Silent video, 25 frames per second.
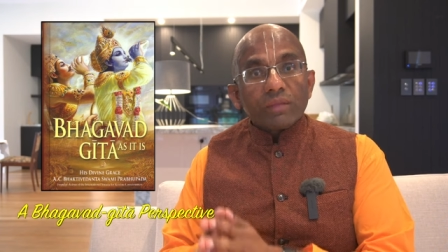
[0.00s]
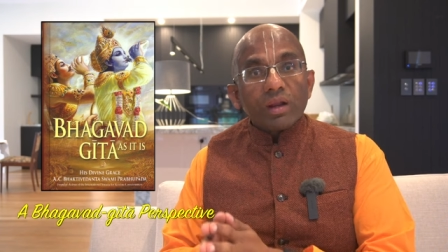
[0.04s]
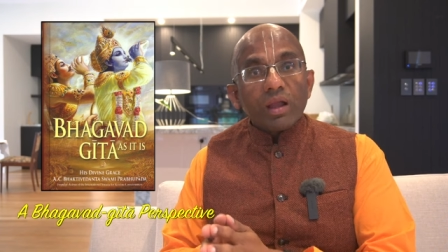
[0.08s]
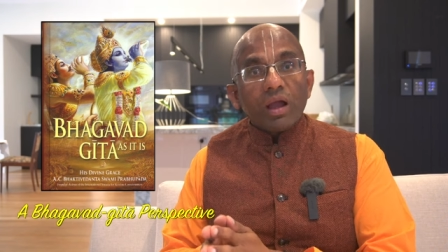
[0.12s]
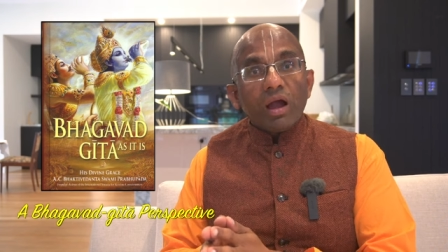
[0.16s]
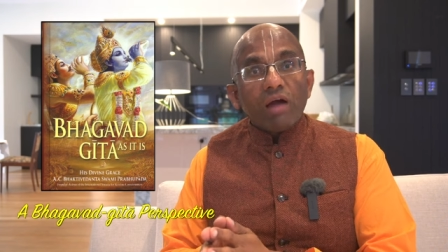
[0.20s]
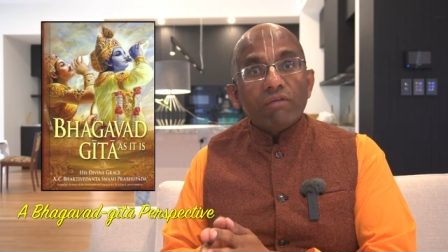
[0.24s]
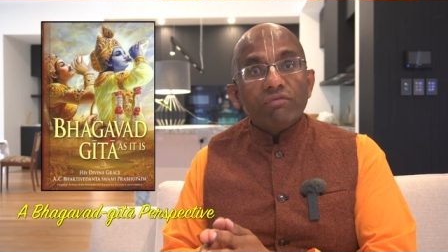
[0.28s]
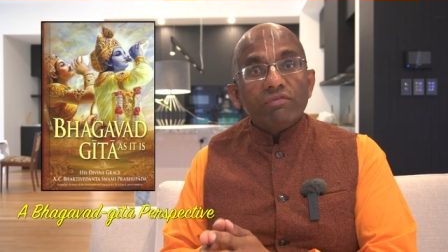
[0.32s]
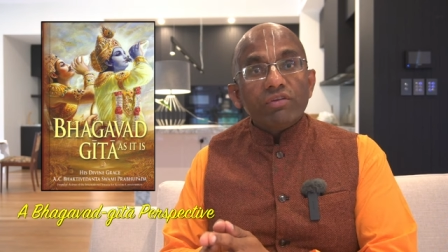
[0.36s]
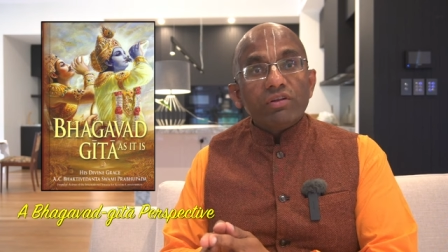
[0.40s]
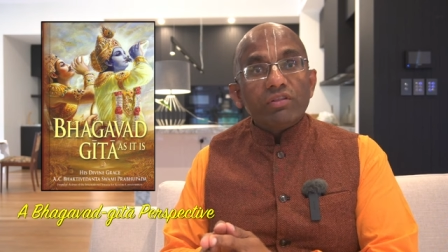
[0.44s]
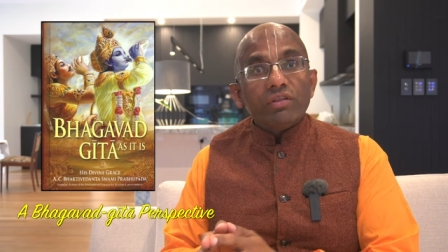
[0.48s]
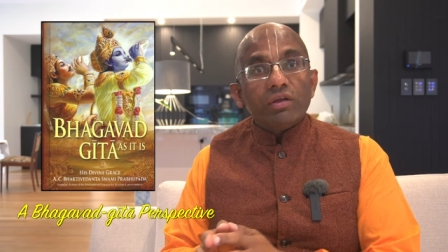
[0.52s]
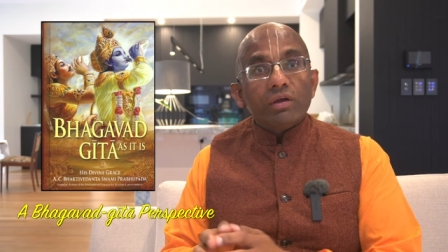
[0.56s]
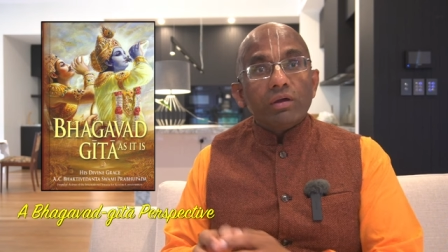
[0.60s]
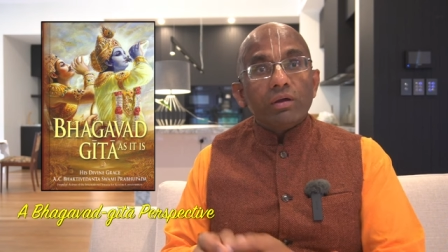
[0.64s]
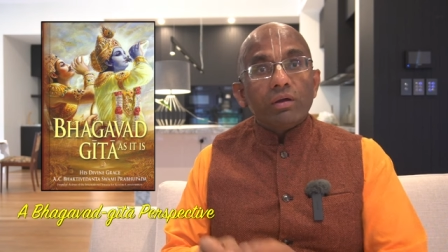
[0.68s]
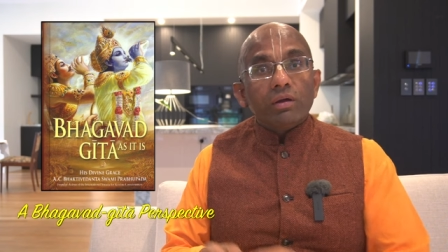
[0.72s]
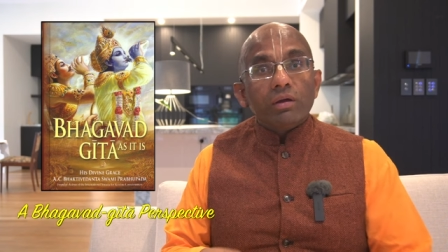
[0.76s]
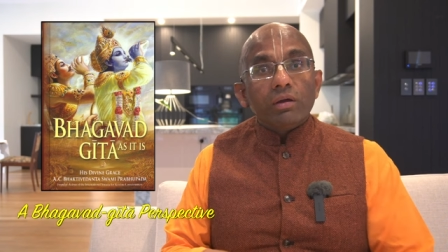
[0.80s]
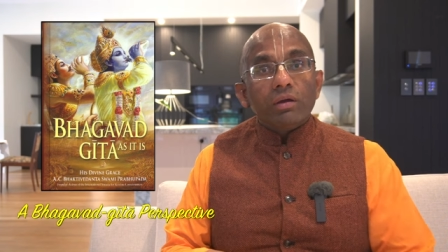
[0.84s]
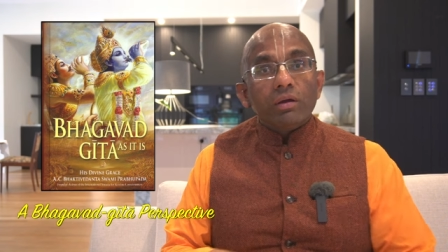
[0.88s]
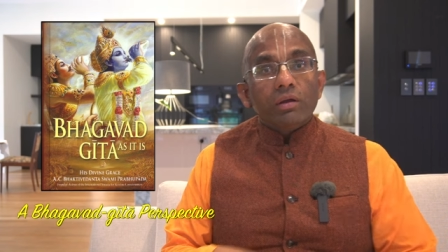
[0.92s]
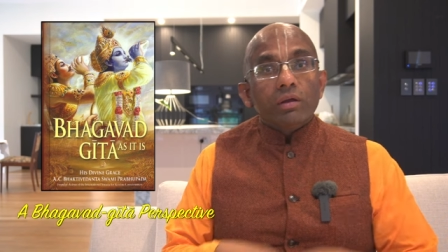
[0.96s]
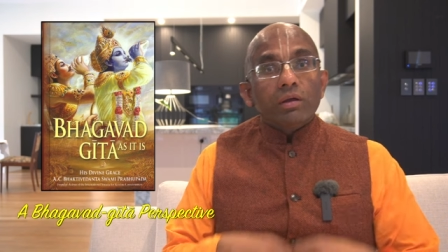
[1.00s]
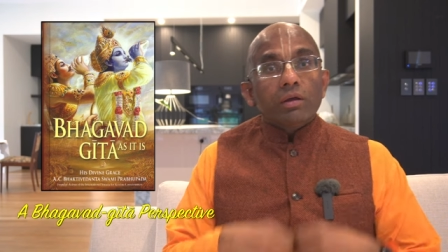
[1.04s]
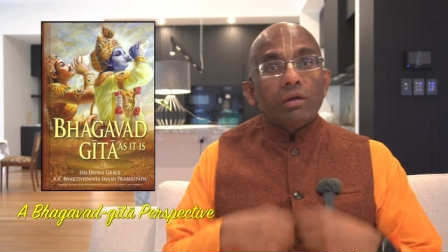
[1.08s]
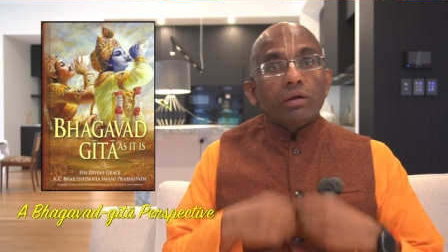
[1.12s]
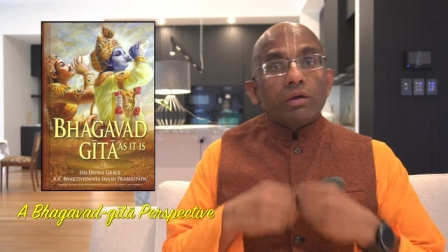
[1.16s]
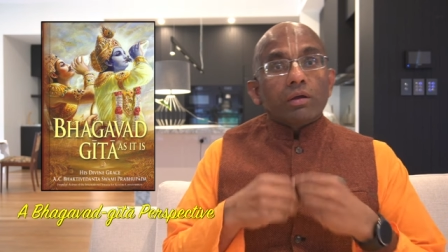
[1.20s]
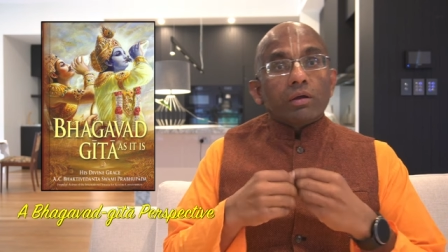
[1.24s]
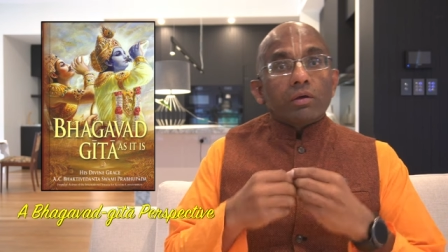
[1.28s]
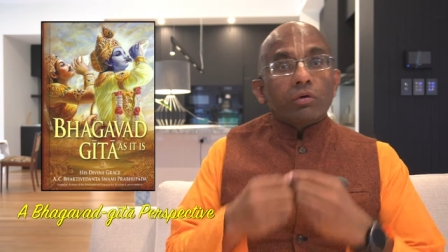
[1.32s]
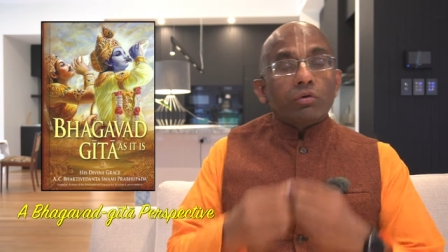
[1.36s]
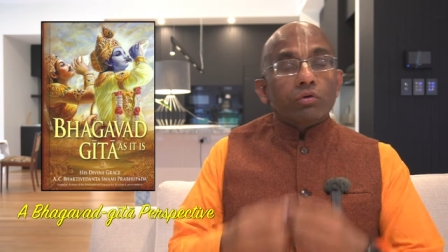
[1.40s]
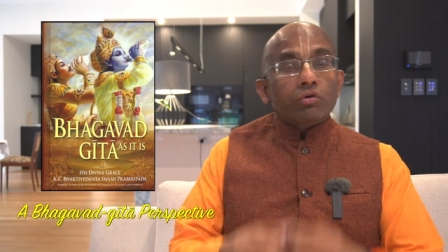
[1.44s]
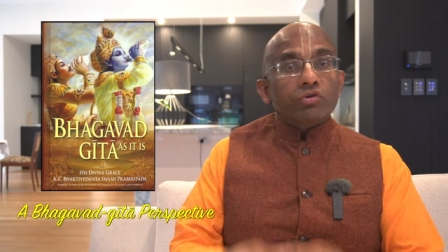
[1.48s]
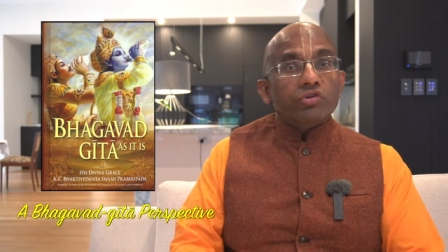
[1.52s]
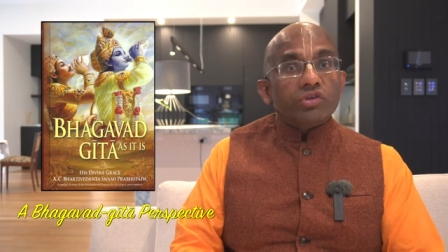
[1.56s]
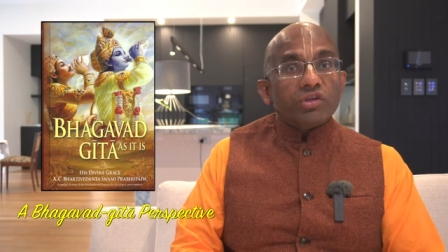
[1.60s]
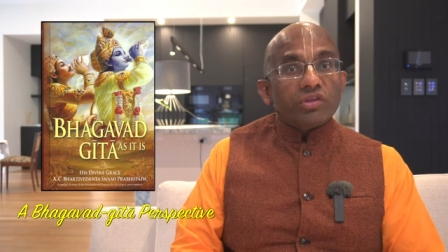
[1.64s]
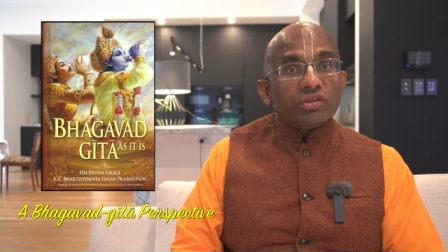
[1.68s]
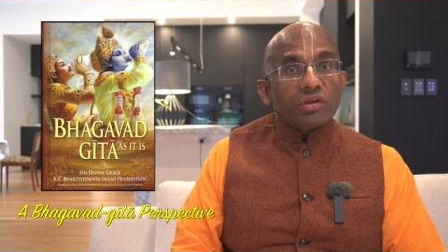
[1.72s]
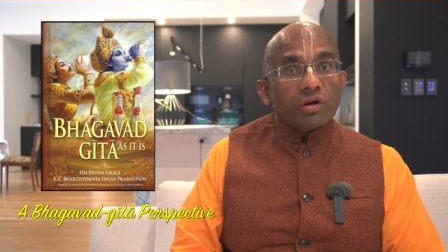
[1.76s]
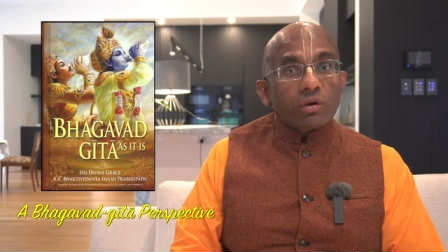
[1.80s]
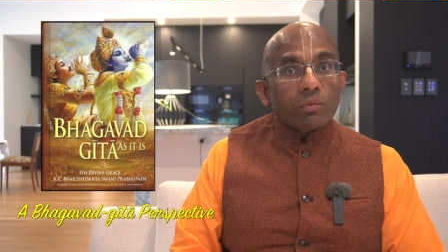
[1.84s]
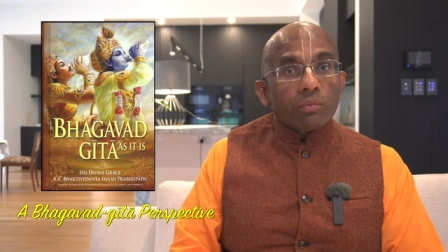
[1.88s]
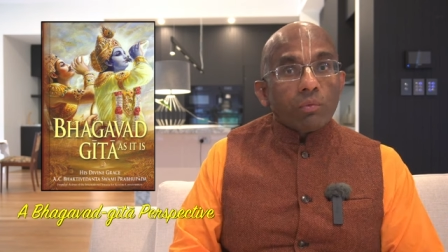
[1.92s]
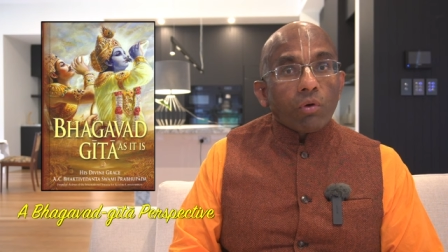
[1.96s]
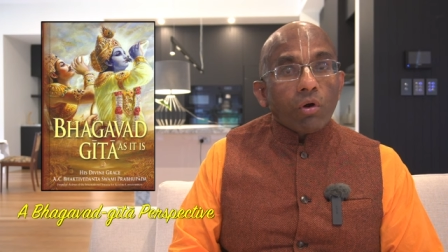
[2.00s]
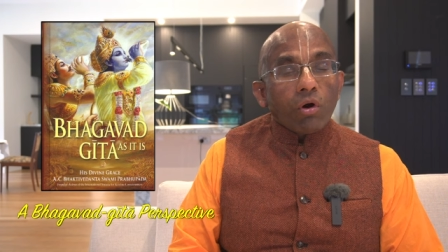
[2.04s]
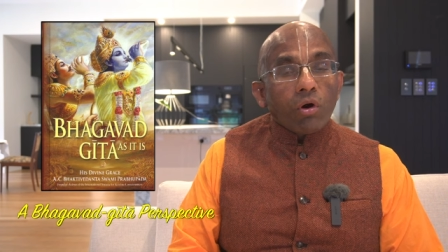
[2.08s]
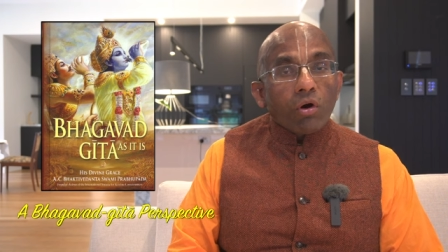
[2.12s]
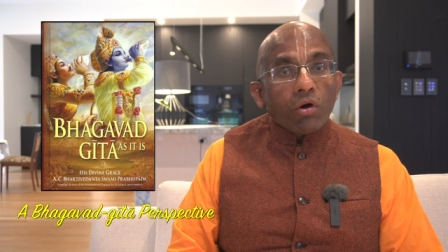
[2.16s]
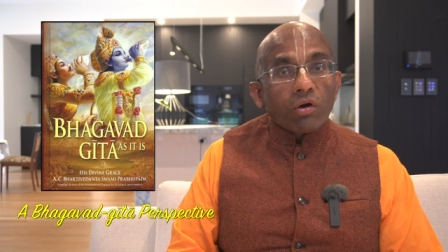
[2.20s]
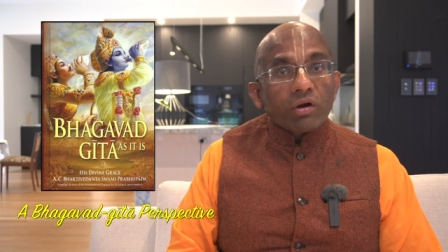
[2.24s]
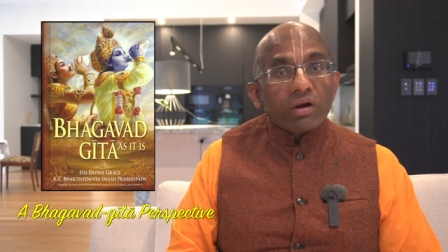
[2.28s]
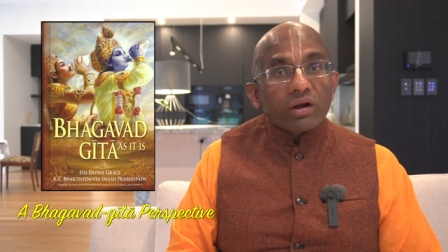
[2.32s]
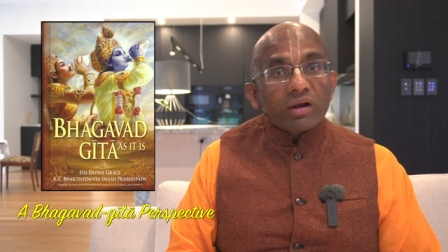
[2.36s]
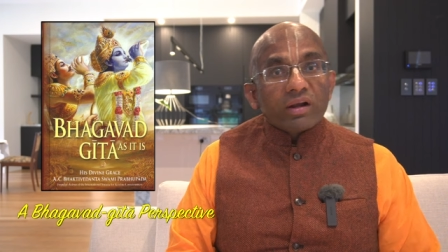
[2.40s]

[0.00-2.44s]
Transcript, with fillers: after the Kurukshetra war,